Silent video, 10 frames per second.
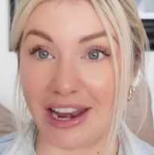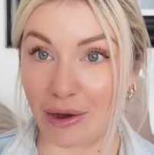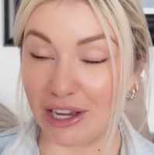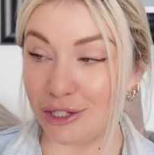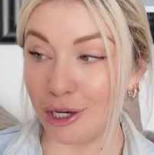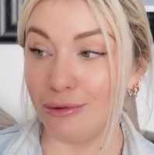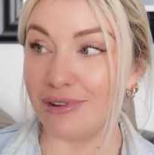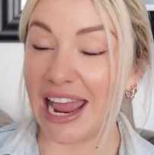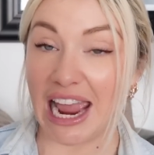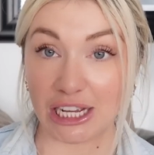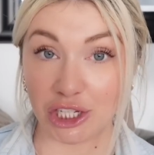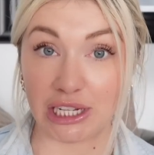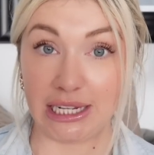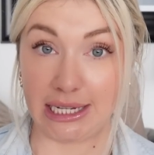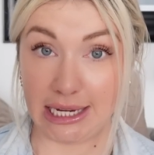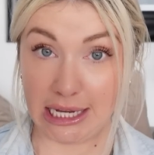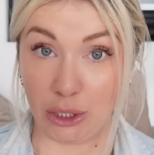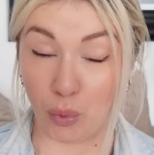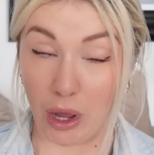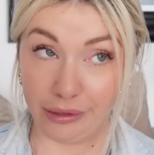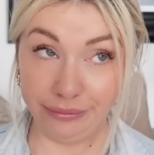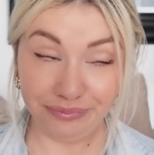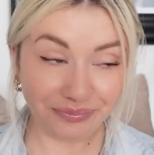Now I don't actually need one.